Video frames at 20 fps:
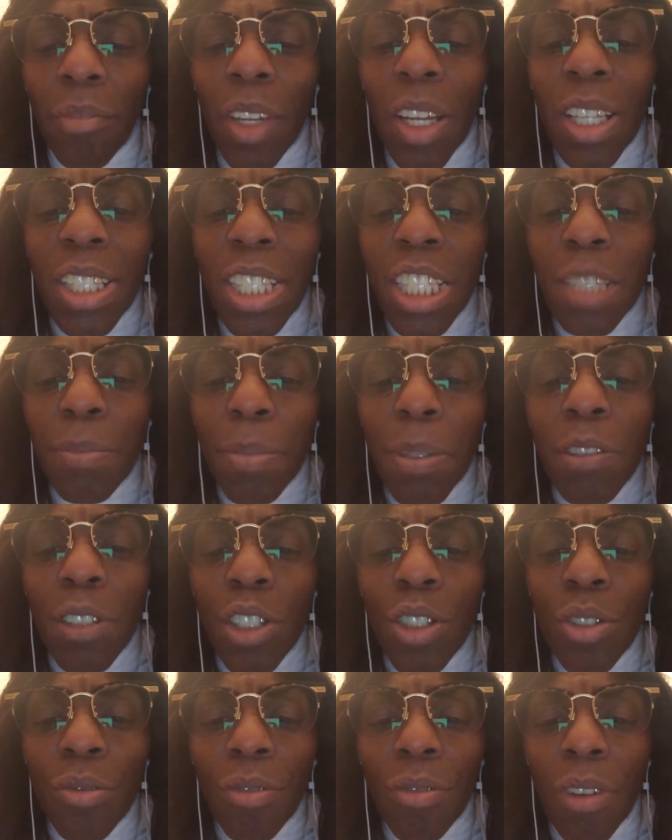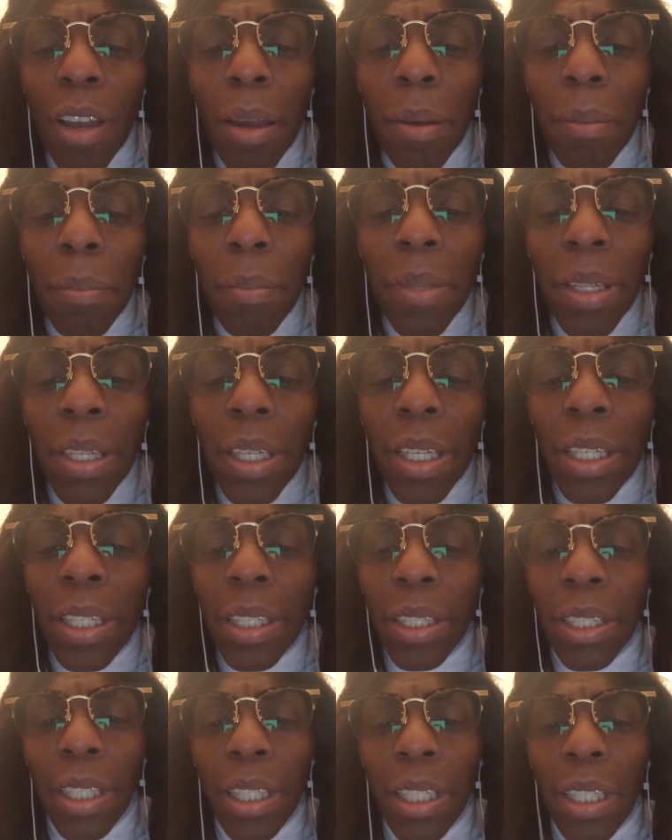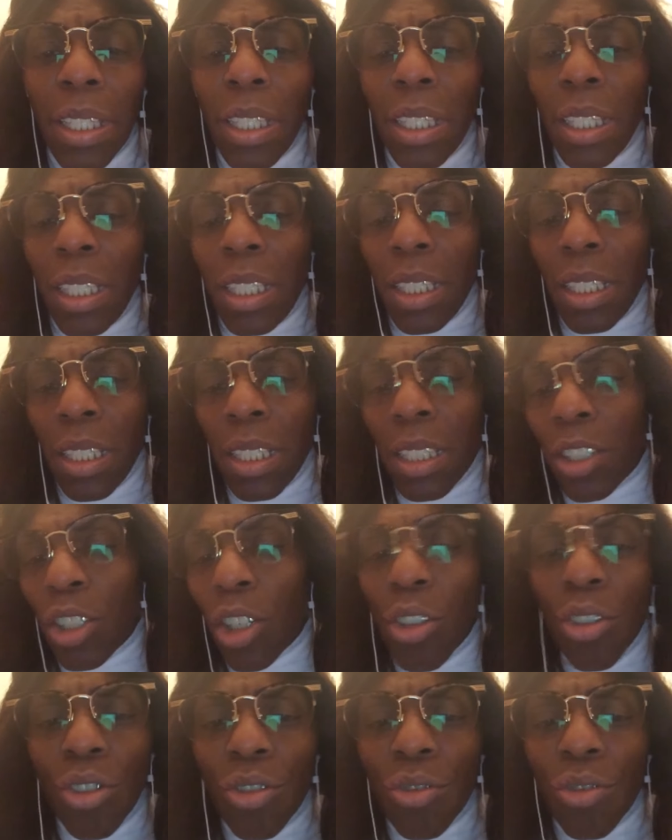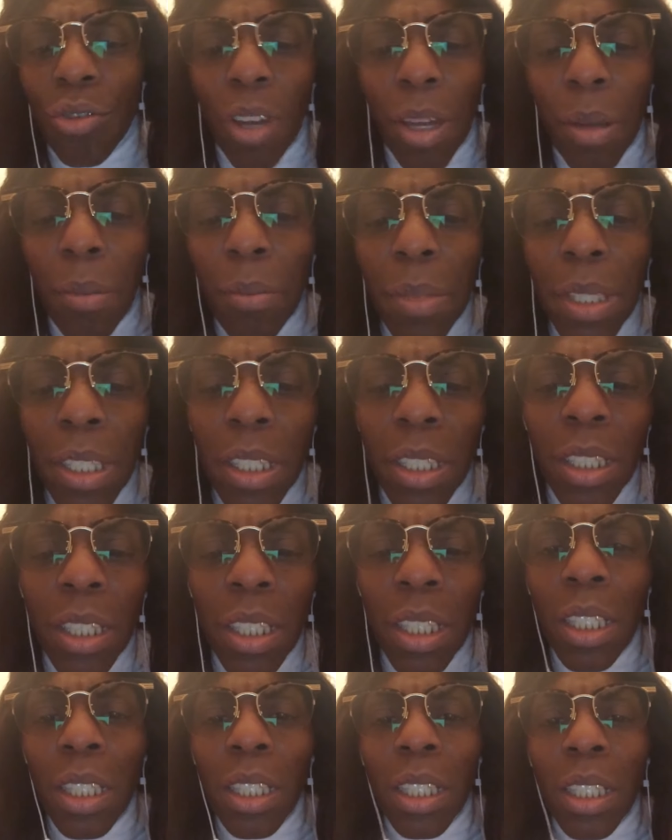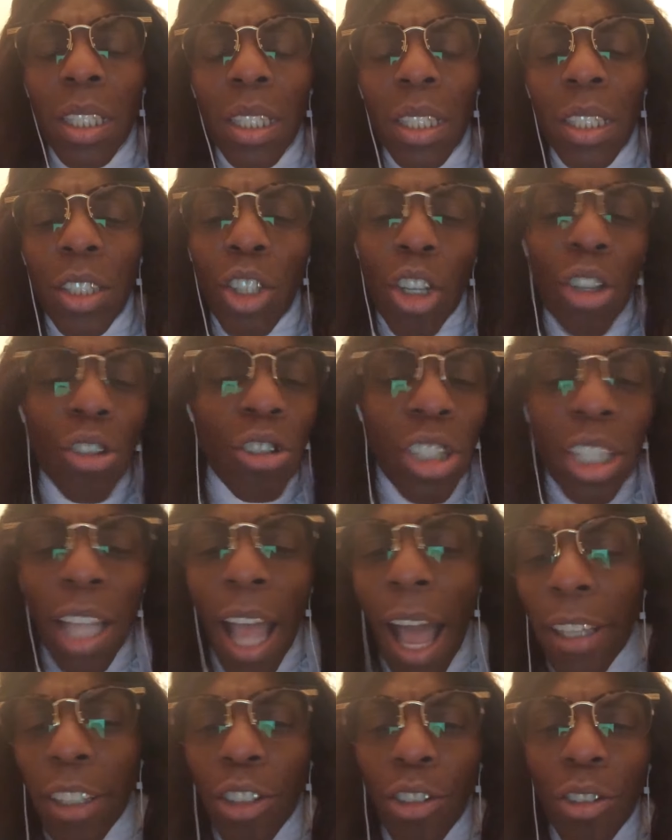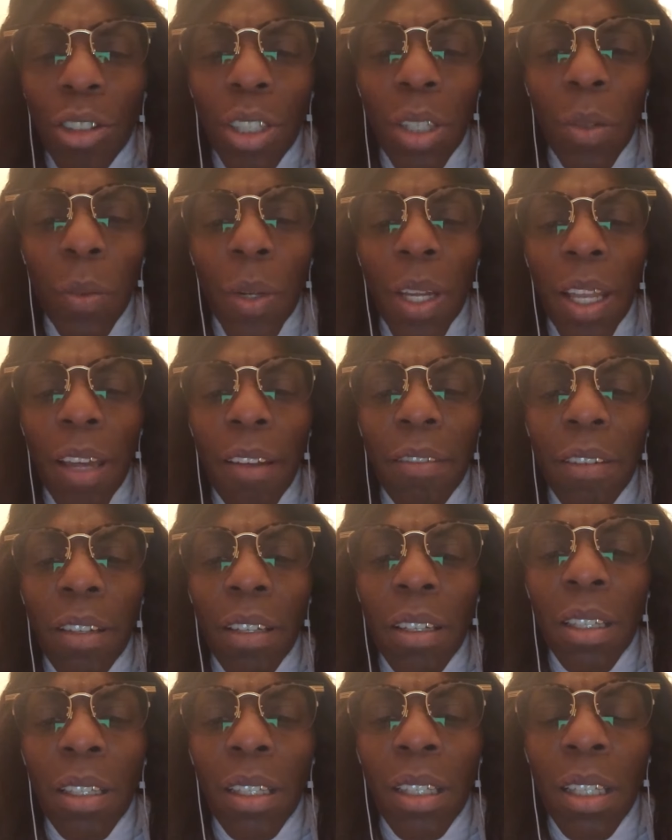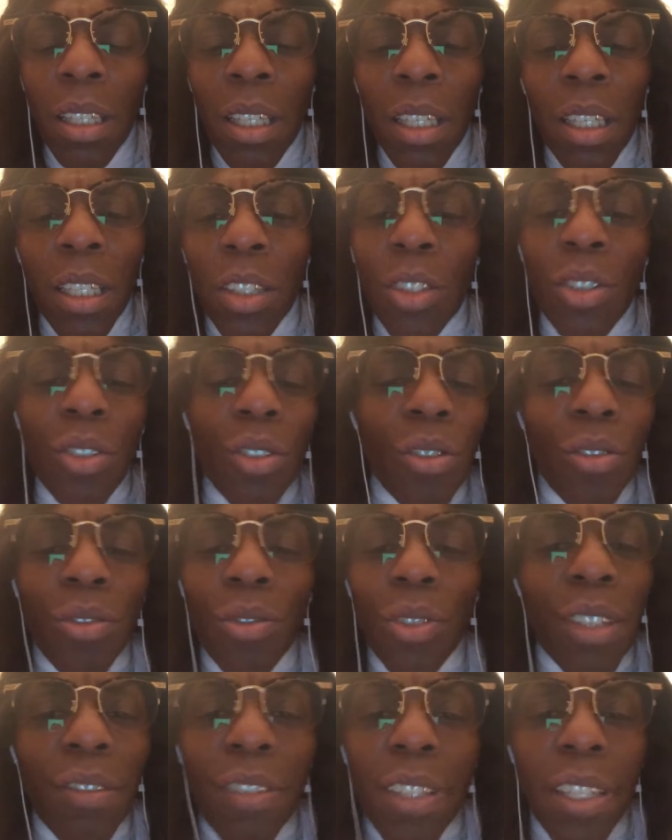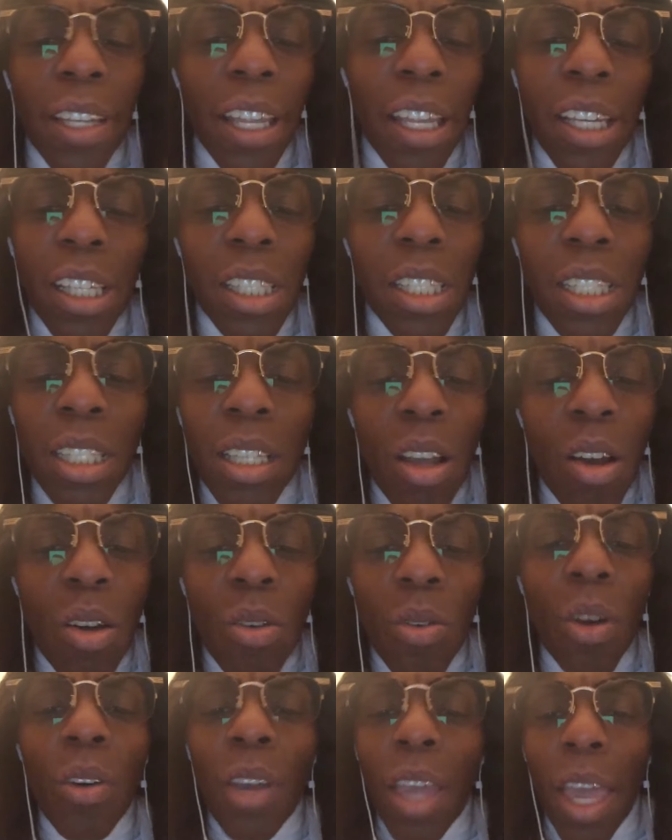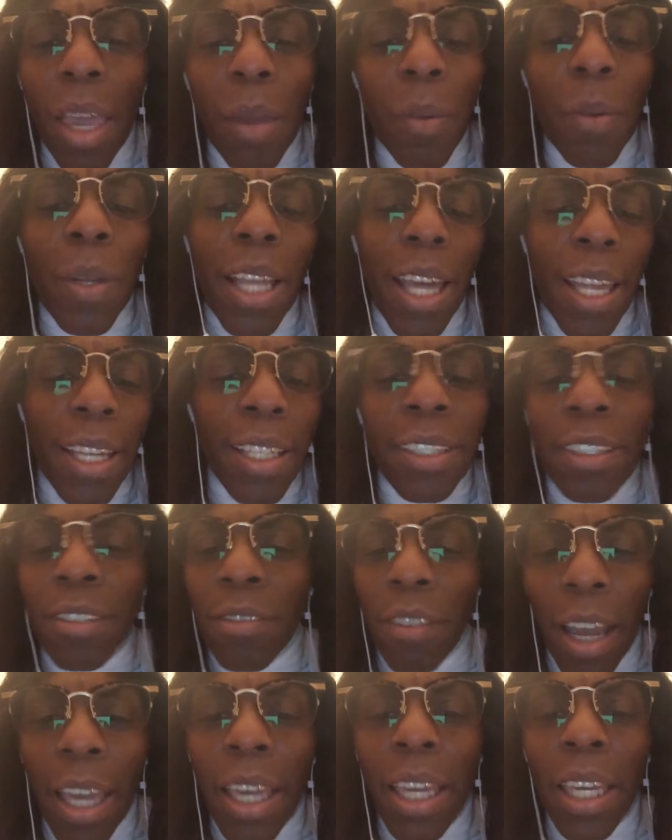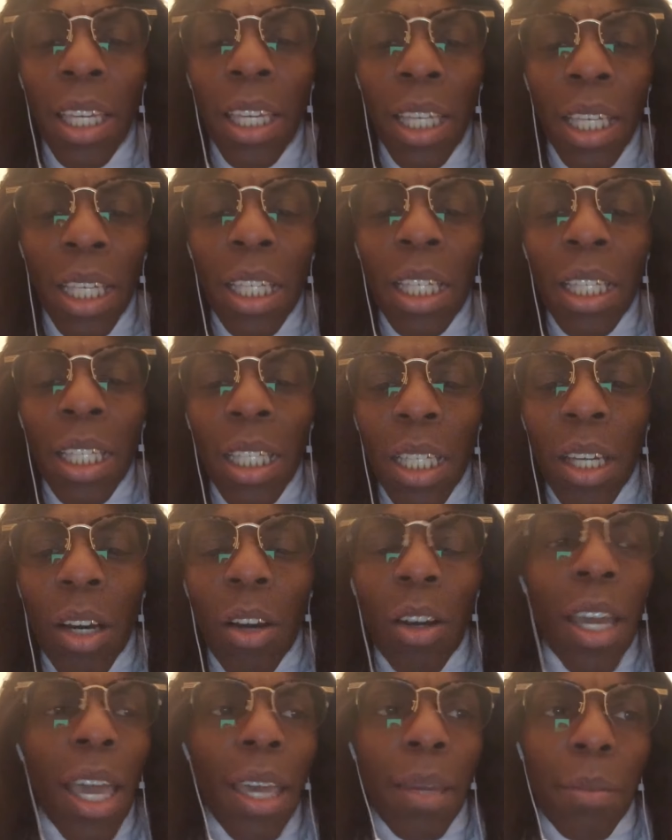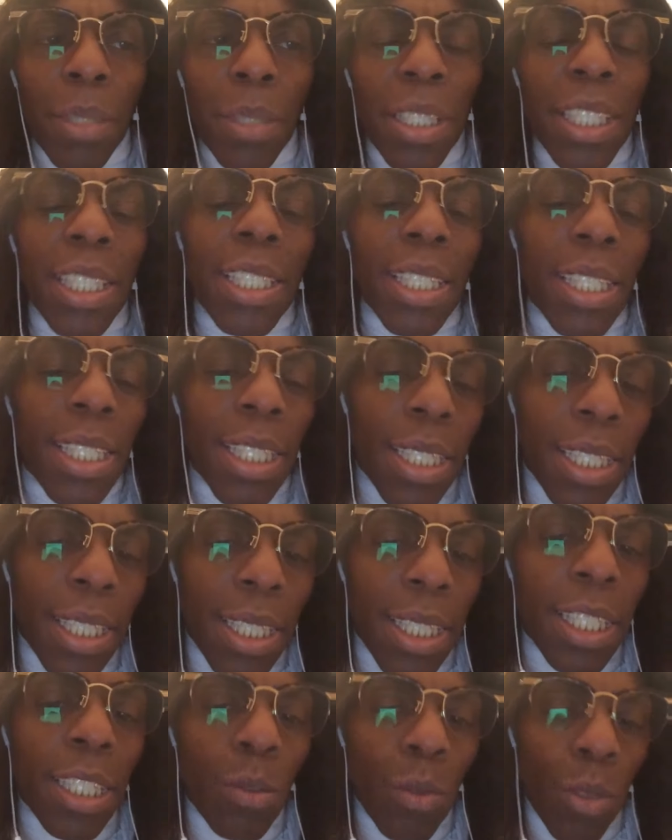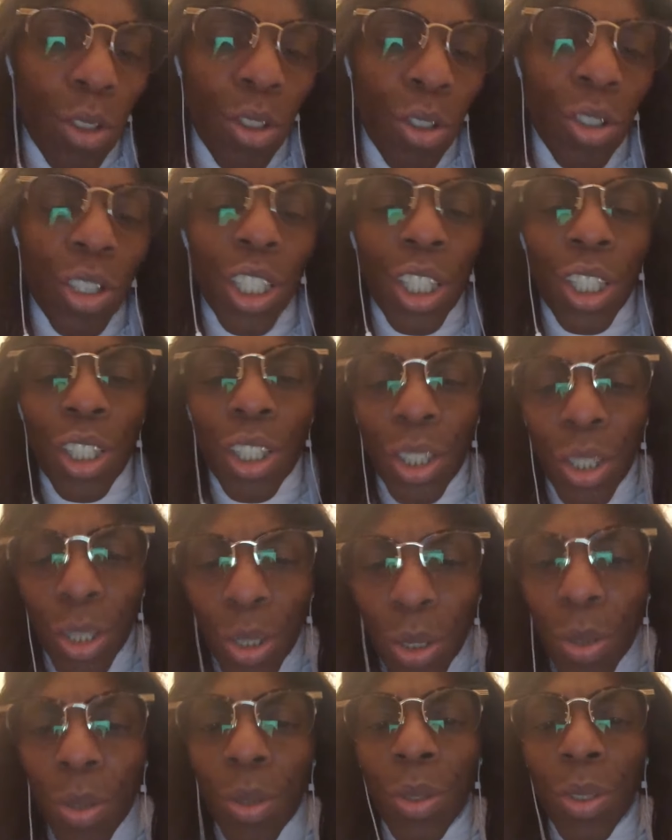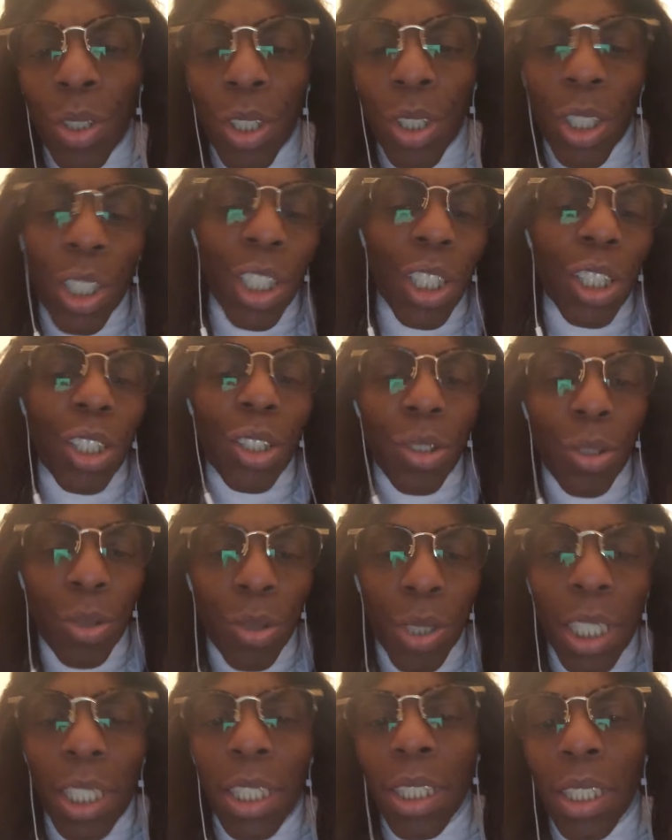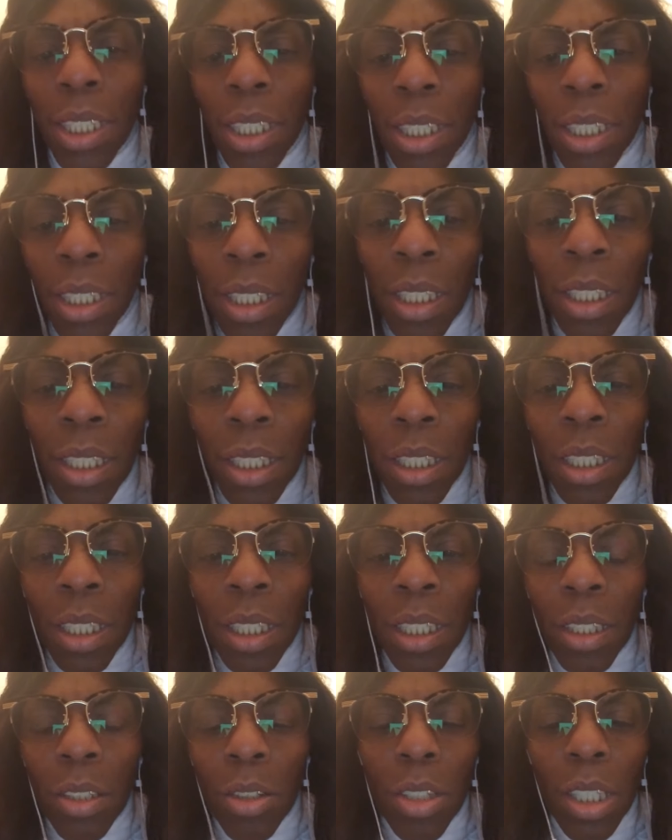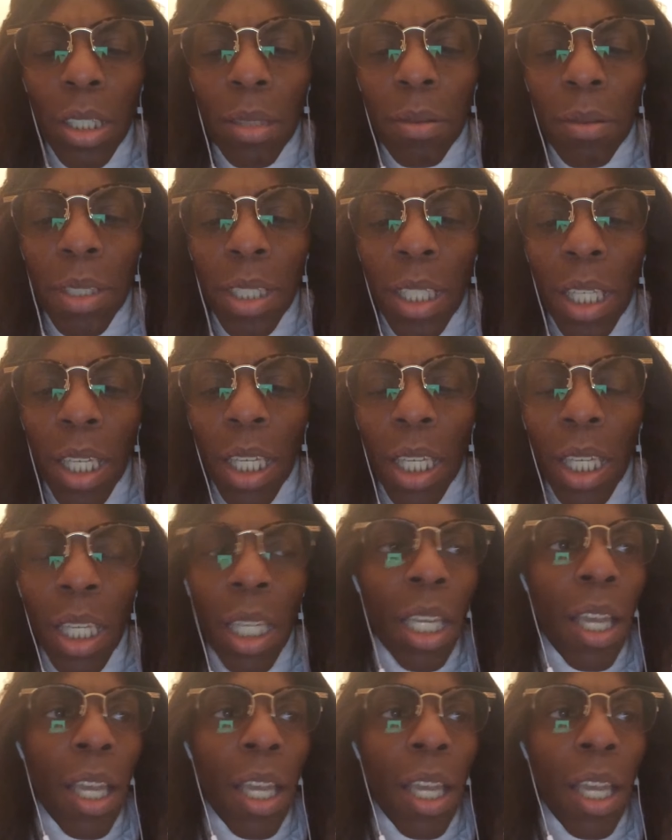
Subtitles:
in the spiritual realm, in church realm, and church doctrine or whatever, you don't even let us know. Okay, well, that is right. Okay, but this is what you need to do. You need to do this. You see what I'm saying?